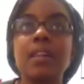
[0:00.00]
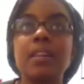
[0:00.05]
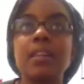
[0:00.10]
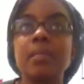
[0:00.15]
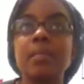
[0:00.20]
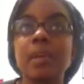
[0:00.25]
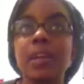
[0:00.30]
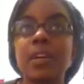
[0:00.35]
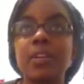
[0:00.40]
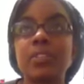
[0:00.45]

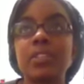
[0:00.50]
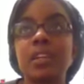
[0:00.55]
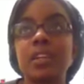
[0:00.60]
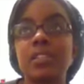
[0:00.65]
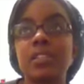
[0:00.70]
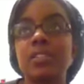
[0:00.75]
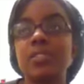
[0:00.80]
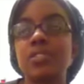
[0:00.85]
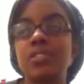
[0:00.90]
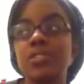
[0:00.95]
the Michael
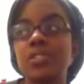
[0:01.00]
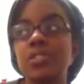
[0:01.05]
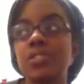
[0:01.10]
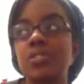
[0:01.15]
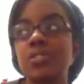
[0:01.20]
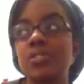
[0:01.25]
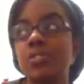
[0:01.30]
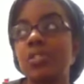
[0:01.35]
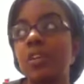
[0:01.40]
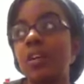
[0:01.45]
Jackson's
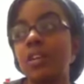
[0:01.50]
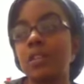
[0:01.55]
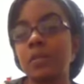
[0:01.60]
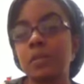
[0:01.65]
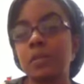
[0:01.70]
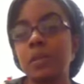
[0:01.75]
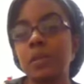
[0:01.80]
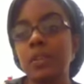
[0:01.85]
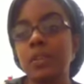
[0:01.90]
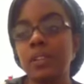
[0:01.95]
Children's
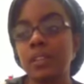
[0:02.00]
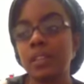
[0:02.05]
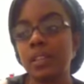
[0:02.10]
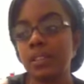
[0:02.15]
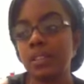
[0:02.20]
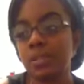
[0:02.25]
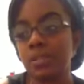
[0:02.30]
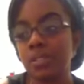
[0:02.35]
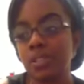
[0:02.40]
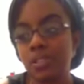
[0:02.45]
Hospital, and
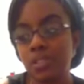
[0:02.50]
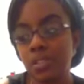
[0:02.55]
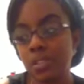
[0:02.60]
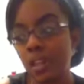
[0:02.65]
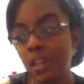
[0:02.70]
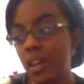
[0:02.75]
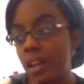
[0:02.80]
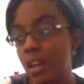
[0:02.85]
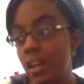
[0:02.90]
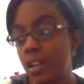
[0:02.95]
that just, just
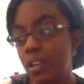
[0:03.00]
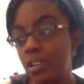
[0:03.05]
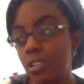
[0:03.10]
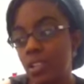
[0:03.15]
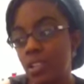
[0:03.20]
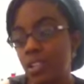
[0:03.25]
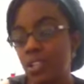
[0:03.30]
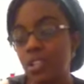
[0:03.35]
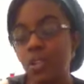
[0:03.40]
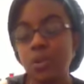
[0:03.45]

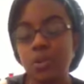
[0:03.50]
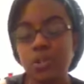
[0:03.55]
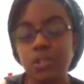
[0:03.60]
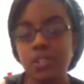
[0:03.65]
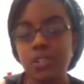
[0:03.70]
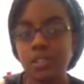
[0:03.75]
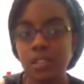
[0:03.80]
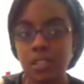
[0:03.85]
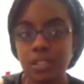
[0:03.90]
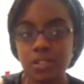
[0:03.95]
just shows
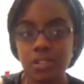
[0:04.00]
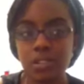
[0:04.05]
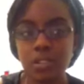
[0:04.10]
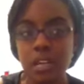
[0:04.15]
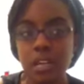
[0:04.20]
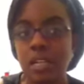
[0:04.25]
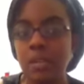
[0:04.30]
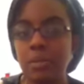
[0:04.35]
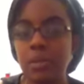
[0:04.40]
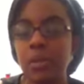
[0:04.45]
his nature.
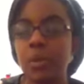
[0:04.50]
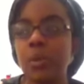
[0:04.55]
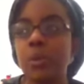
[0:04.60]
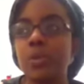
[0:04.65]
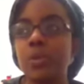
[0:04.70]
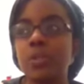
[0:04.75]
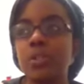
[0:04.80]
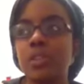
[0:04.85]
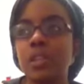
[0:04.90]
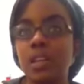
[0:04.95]
Anybody who
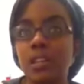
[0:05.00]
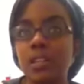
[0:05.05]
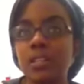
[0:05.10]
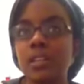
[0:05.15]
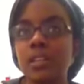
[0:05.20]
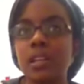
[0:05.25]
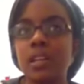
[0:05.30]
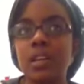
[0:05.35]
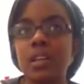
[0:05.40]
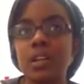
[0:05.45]
thinks
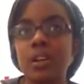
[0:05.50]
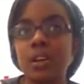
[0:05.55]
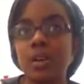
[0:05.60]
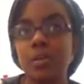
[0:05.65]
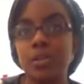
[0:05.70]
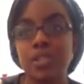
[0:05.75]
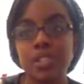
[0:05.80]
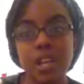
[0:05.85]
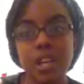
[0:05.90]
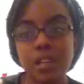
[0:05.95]
that he could
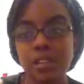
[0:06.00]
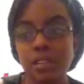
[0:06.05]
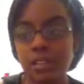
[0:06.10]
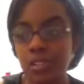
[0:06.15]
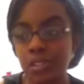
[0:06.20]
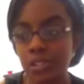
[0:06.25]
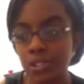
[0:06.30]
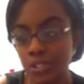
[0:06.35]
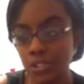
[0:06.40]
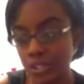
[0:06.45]
harm a child
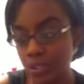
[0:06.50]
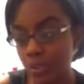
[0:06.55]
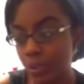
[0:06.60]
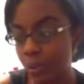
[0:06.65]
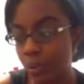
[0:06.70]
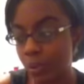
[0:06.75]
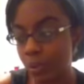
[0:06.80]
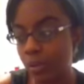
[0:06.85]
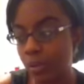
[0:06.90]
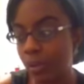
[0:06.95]
is just
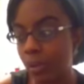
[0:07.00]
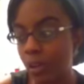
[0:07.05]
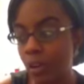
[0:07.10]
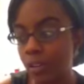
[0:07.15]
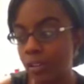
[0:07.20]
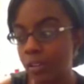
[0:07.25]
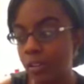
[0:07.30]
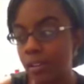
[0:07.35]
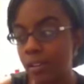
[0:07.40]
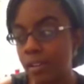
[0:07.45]
totally wrong.
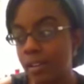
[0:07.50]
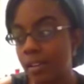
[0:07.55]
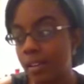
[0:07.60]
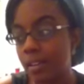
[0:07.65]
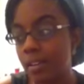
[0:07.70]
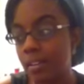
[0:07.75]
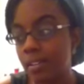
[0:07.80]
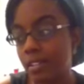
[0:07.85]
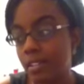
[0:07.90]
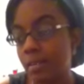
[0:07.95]

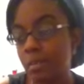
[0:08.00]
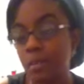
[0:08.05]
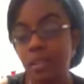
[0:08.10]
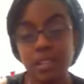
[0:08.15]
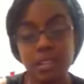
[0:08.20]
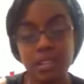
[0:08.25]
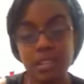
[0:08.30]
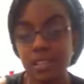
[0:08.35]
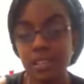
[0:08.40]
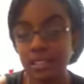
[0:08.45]
To
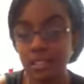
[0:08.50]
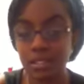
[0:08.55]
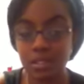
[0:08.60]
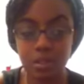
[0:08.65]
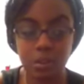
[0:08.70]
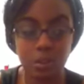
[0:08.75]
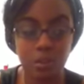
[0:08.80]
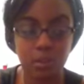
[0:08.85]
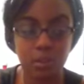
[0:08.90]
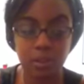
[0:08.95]
me, he's
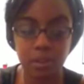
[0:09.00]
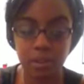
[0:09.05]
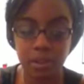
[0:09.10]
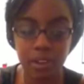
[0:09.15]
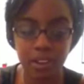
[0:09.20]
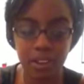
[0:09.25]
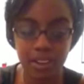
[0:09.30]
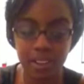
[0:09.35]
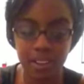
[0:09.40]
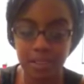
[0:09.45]
totally wrong.
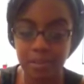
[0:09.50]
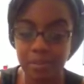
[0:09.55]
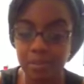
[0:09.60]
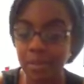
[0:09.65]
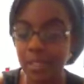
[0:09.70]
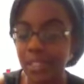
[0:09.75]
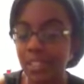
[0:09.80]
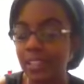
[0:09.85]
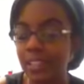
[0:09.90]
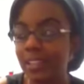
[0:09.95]

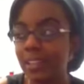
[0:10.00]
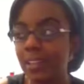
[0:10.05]
But